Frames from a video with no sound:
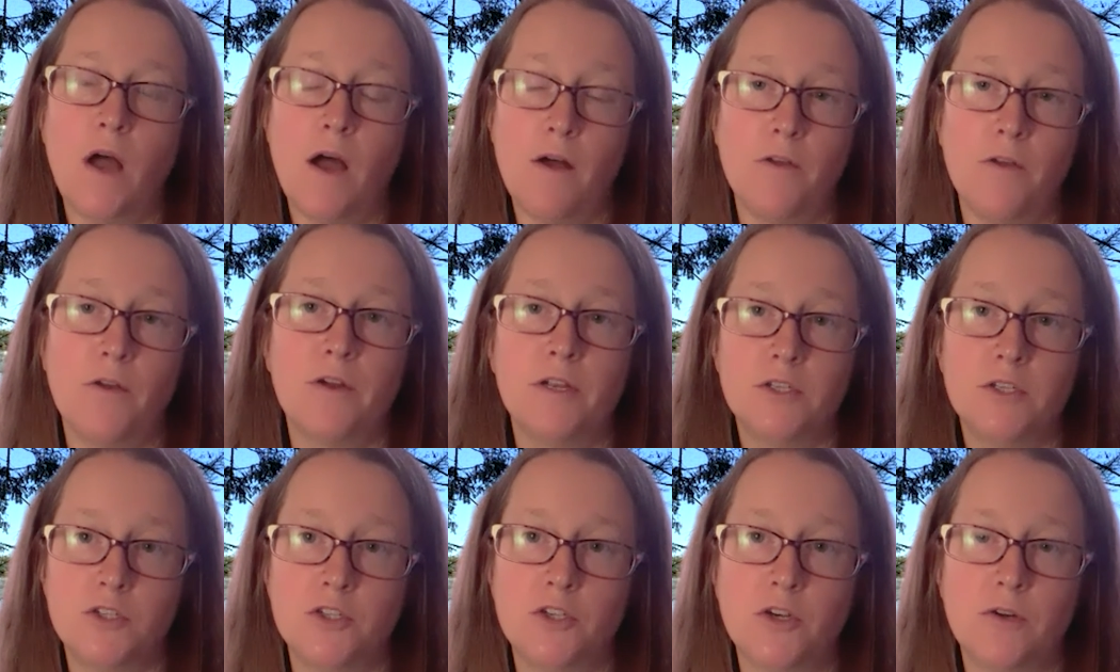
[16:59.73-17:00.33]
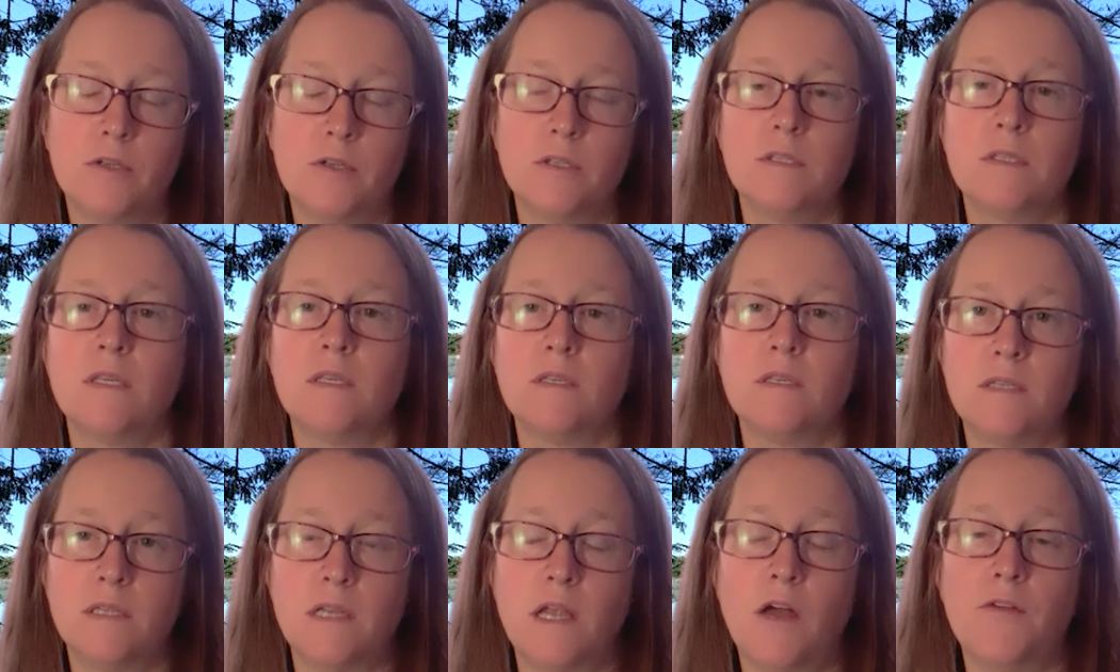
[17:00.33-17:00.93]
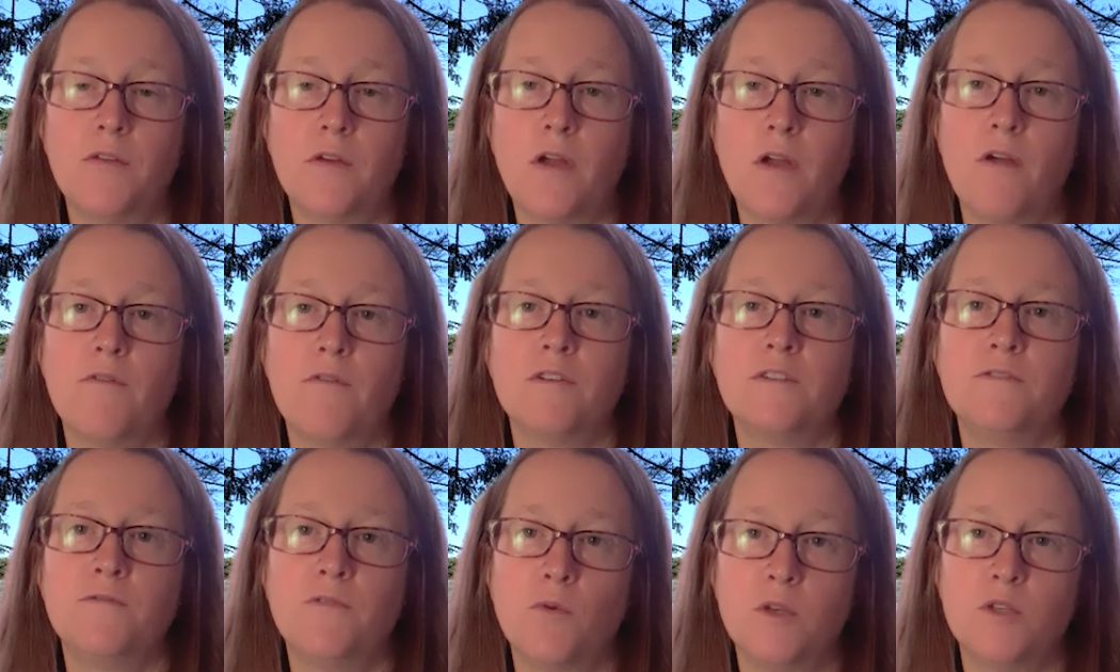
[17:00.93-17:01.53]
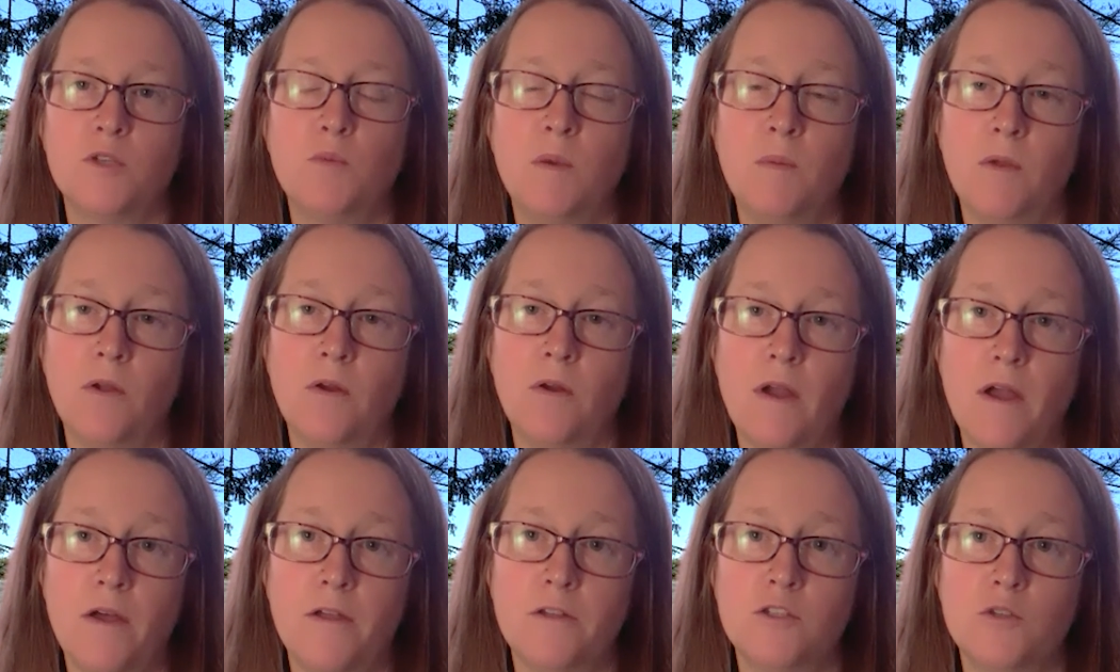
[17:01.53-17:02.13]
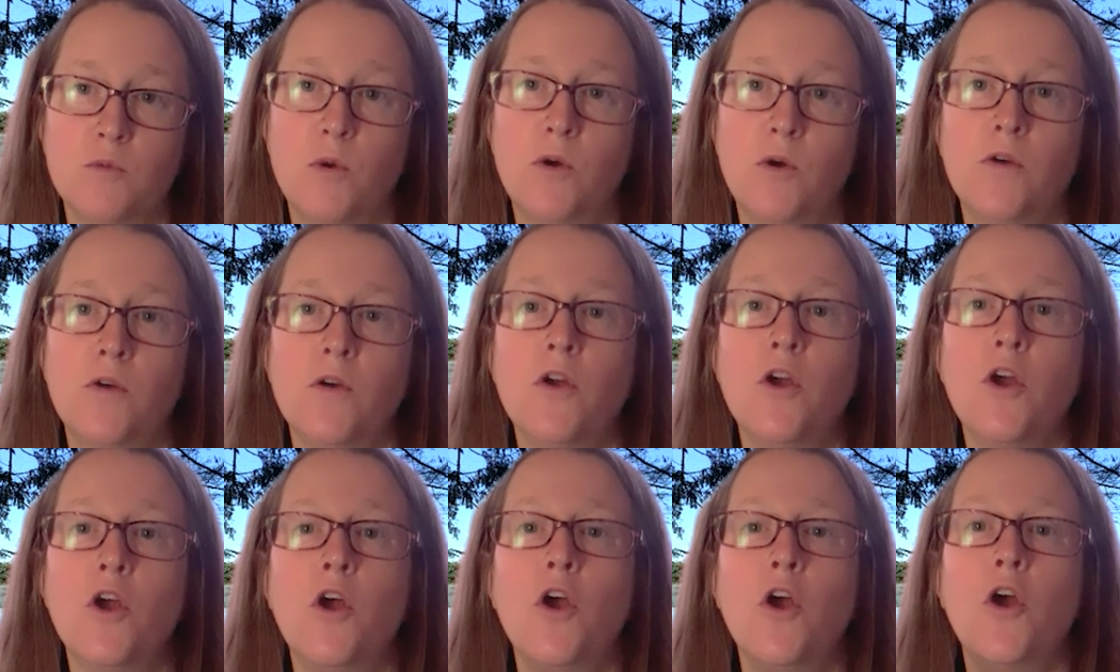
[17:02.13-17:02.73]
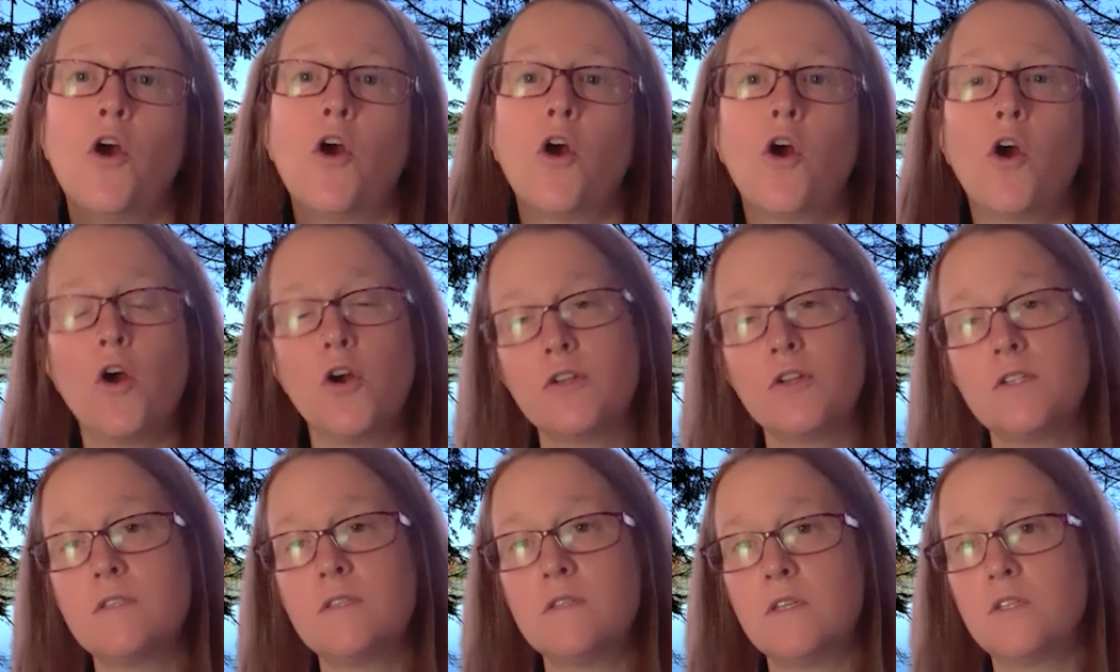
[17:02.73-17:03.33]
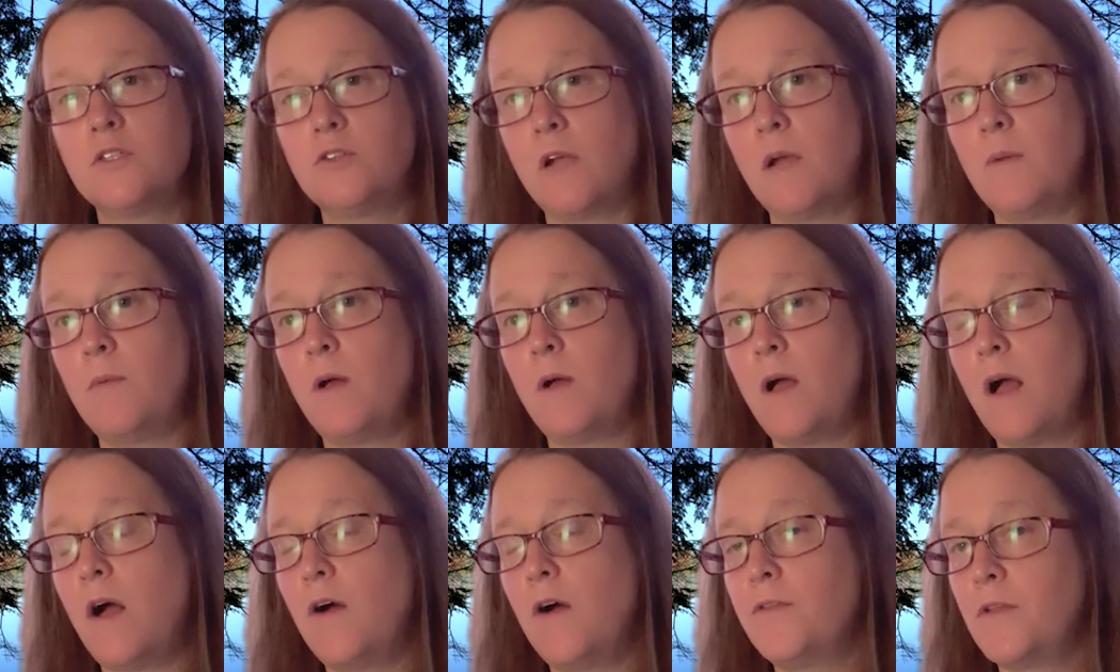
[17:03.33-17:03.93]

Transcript: other insurances and health coverage for which people are eligible, hurts the tribal health